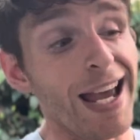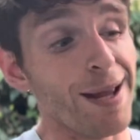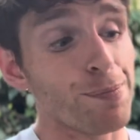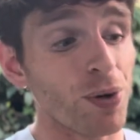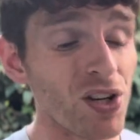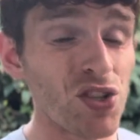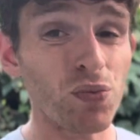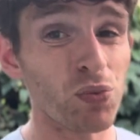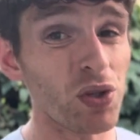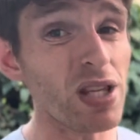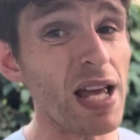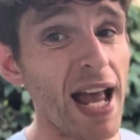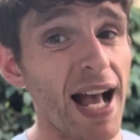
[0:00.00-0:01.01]
And Brooks
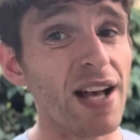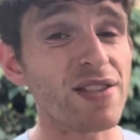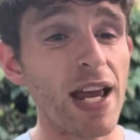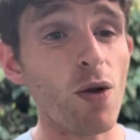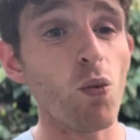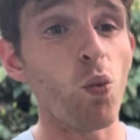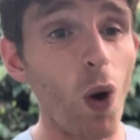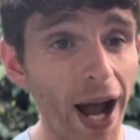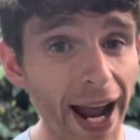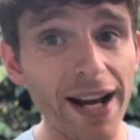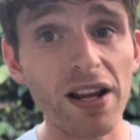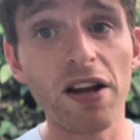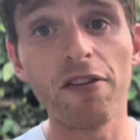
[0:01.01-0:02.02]
really has a
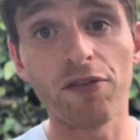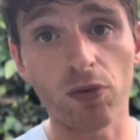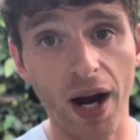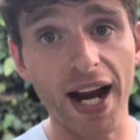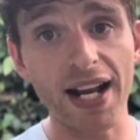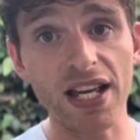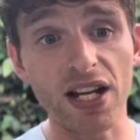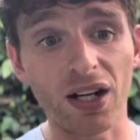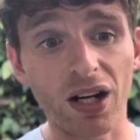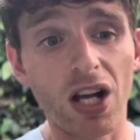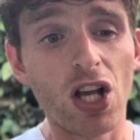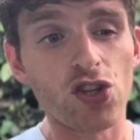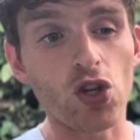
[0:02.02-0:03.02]
wide variety here.
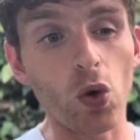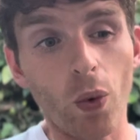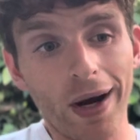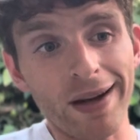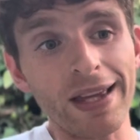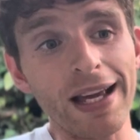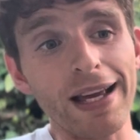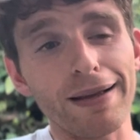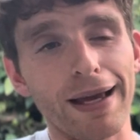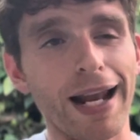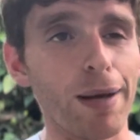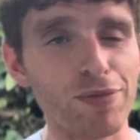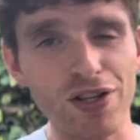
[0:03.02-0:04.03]
So where they,
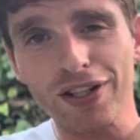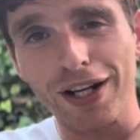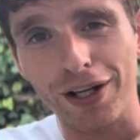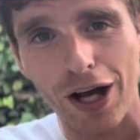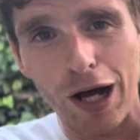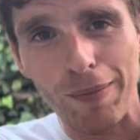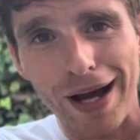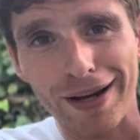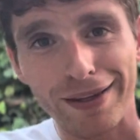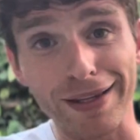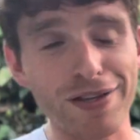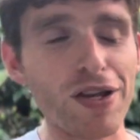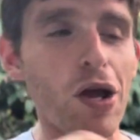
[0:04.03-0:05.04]
and I'm just going to call them out on
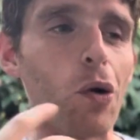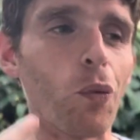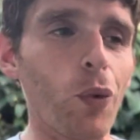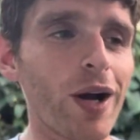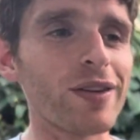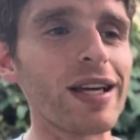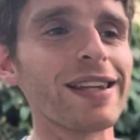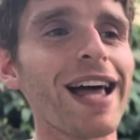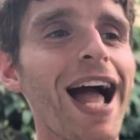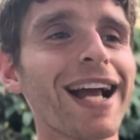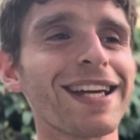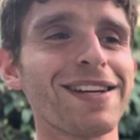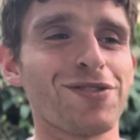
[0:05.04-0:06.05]
this, where they
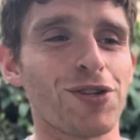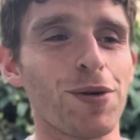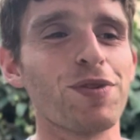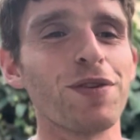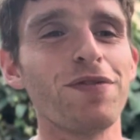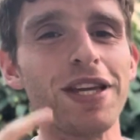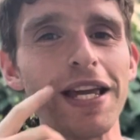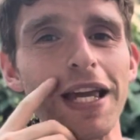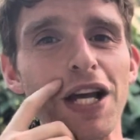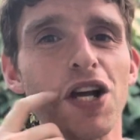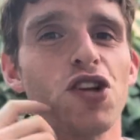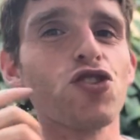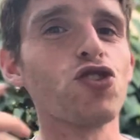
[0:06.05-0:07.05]
lack in terms of
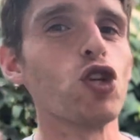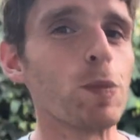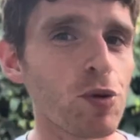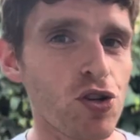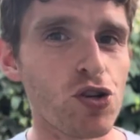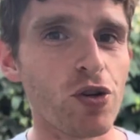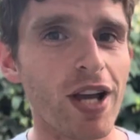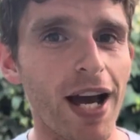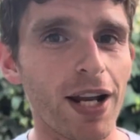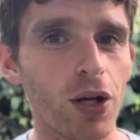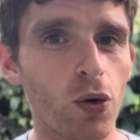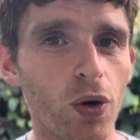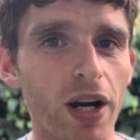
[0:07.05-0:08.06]
the super shoe
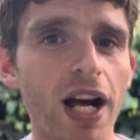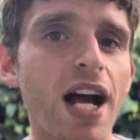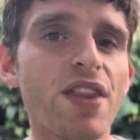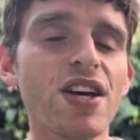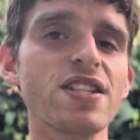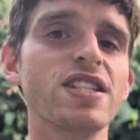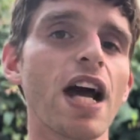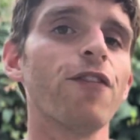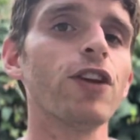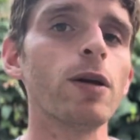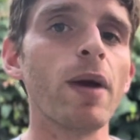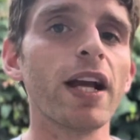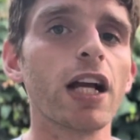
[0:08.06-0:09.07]
category, they
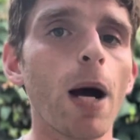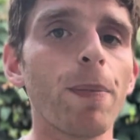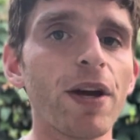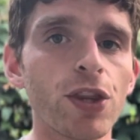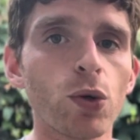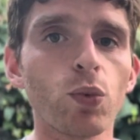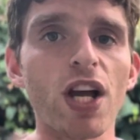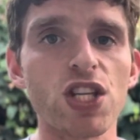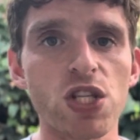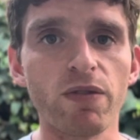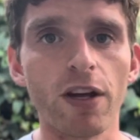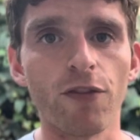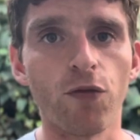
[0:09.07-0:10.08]
definitely make up in the
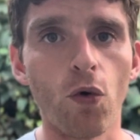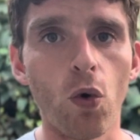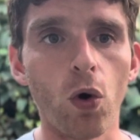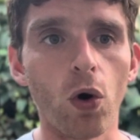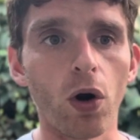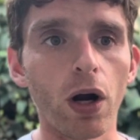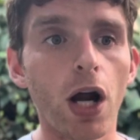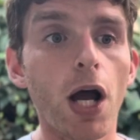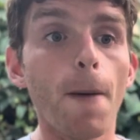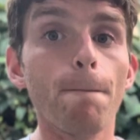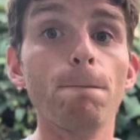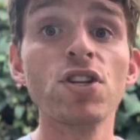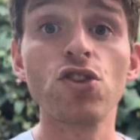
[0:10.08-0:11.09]
rest of it for
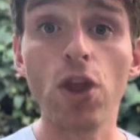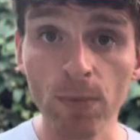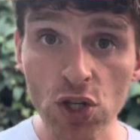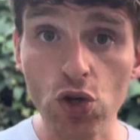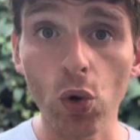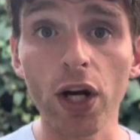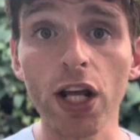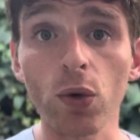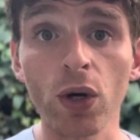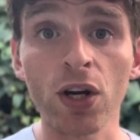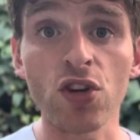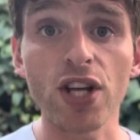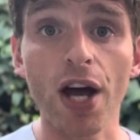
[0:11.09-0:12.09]
the majority of
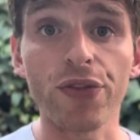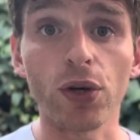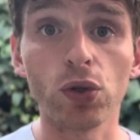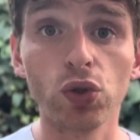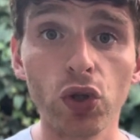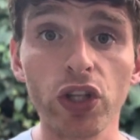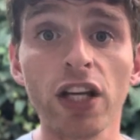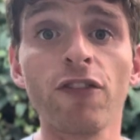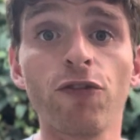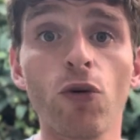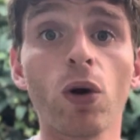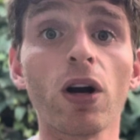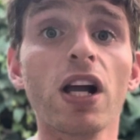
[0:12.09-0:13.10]
runners out there looking
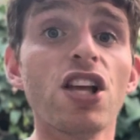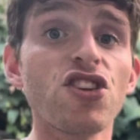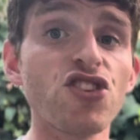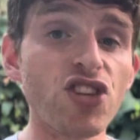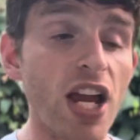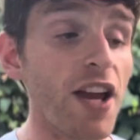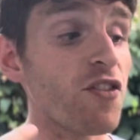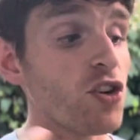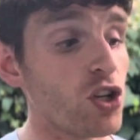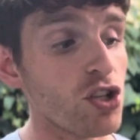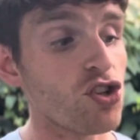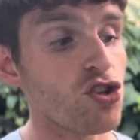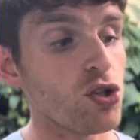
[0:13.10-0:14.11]
for safe,
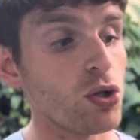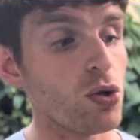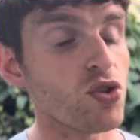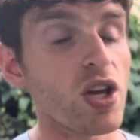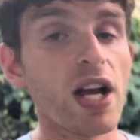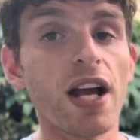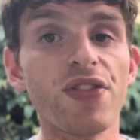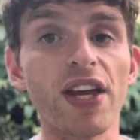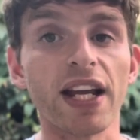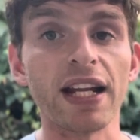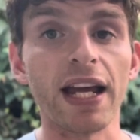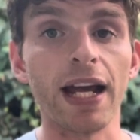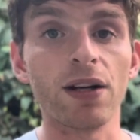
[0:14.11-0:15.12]
good shoes that
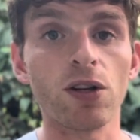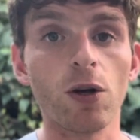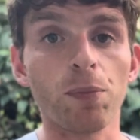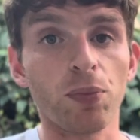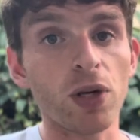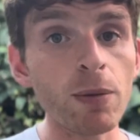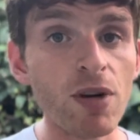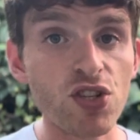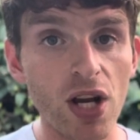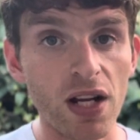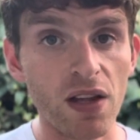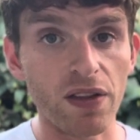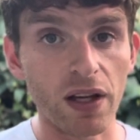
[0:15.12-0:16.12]
can handle pretty much
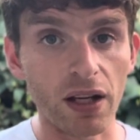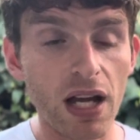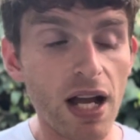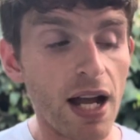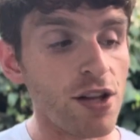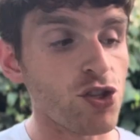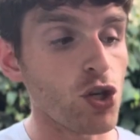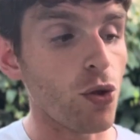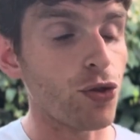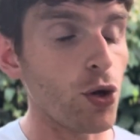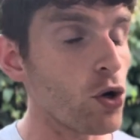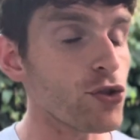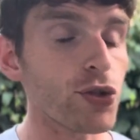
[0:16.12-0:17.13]
anything. And so
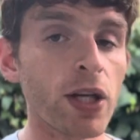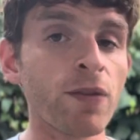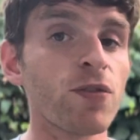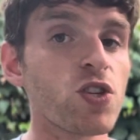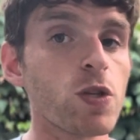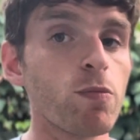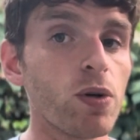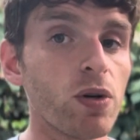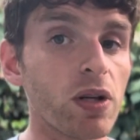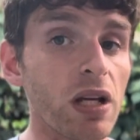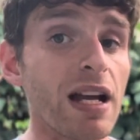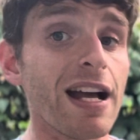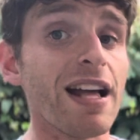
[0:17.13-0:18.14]
those looking for
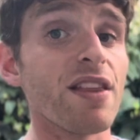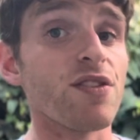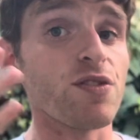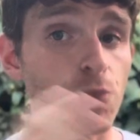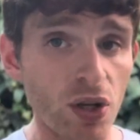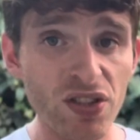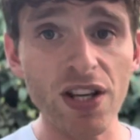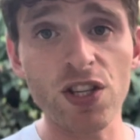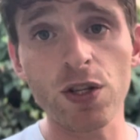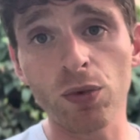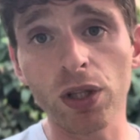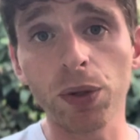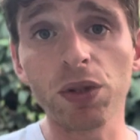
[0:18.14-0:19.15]
stability, Brooks has
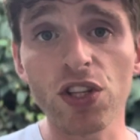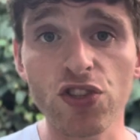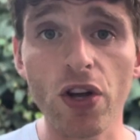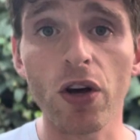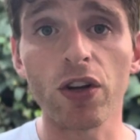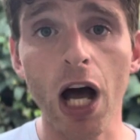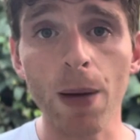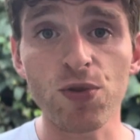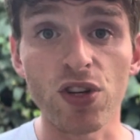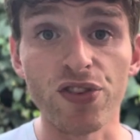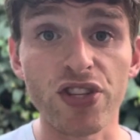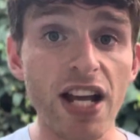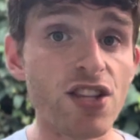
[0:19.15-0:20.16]
some really, really solid
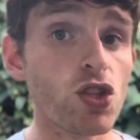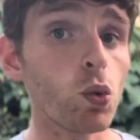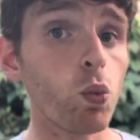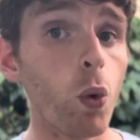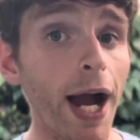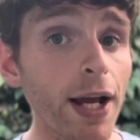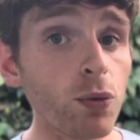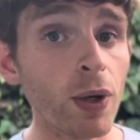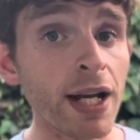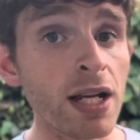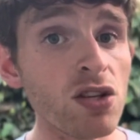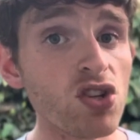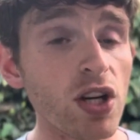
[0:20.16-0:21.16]
options. It's a wide
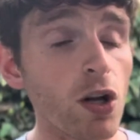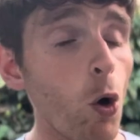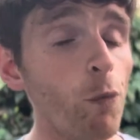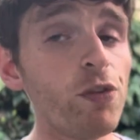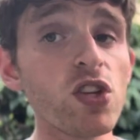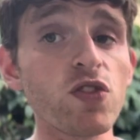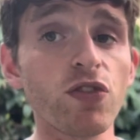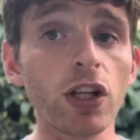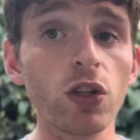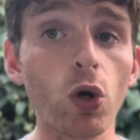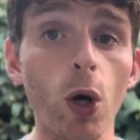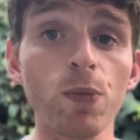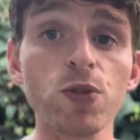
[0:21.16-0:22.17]
range, and hopefully this
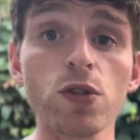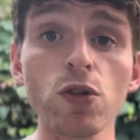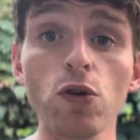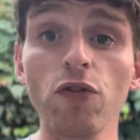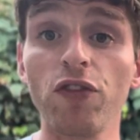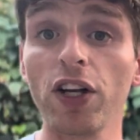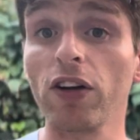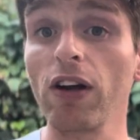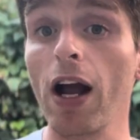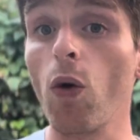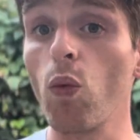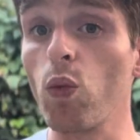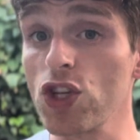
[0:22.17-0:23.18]
video helps you figure
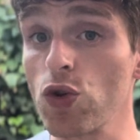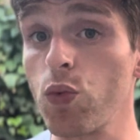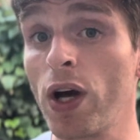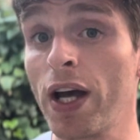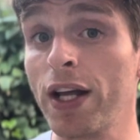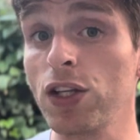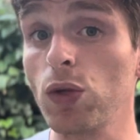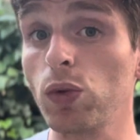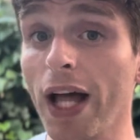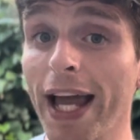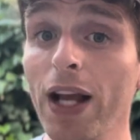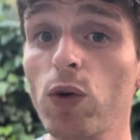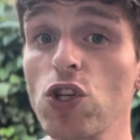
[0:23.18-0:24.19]
out which one you
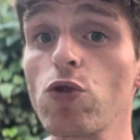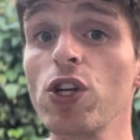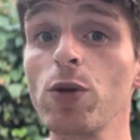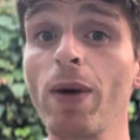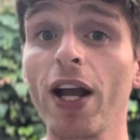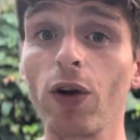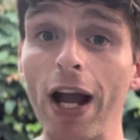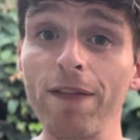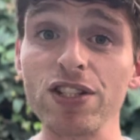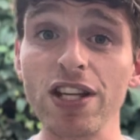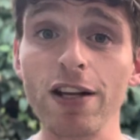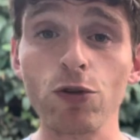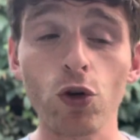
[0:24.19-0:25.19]
like, which one you might
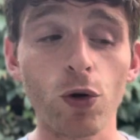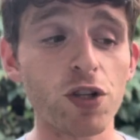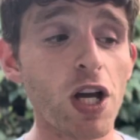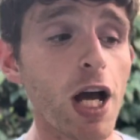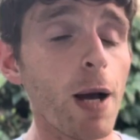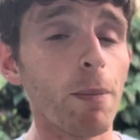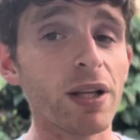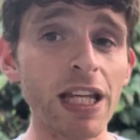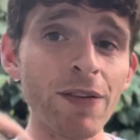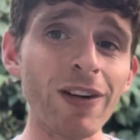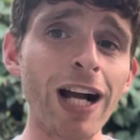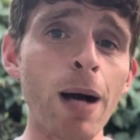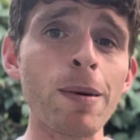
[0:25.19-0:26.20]
gravitate towards. But
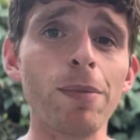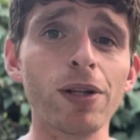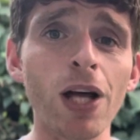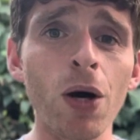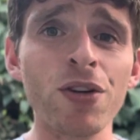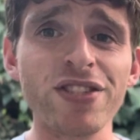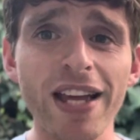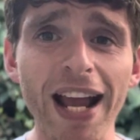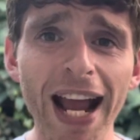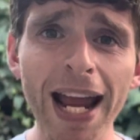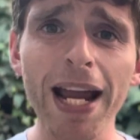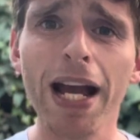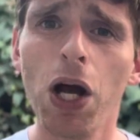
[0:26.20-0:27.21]
leave a comment below and say,
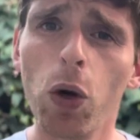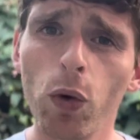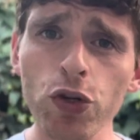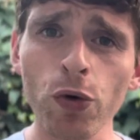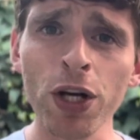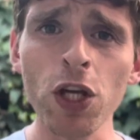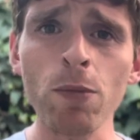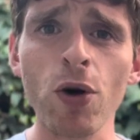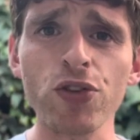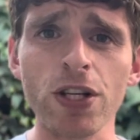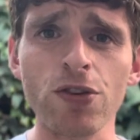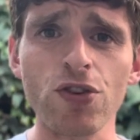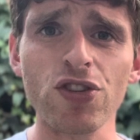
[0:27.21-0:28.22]
hey, which one are you
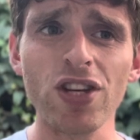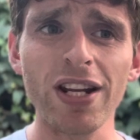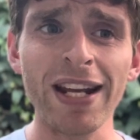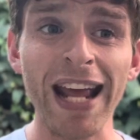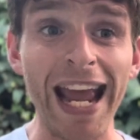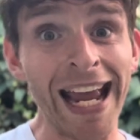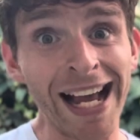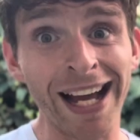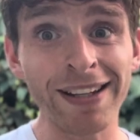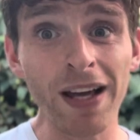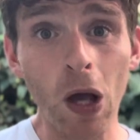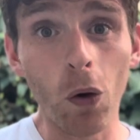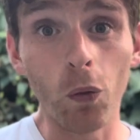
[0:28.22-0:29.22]
most interested in,
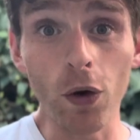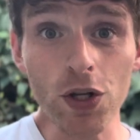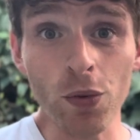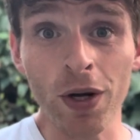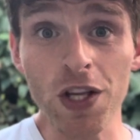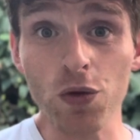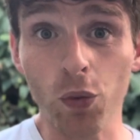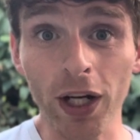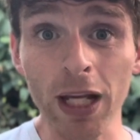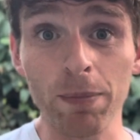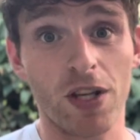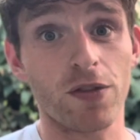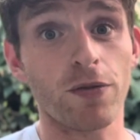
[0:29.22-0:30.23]
and which one is
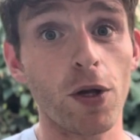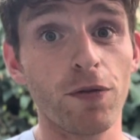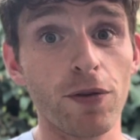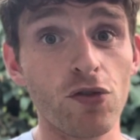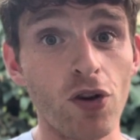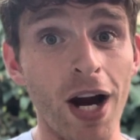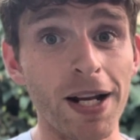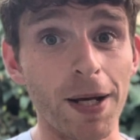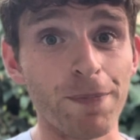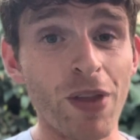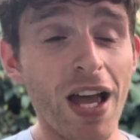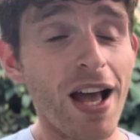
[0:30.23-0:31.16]
working best for you if you've tried it?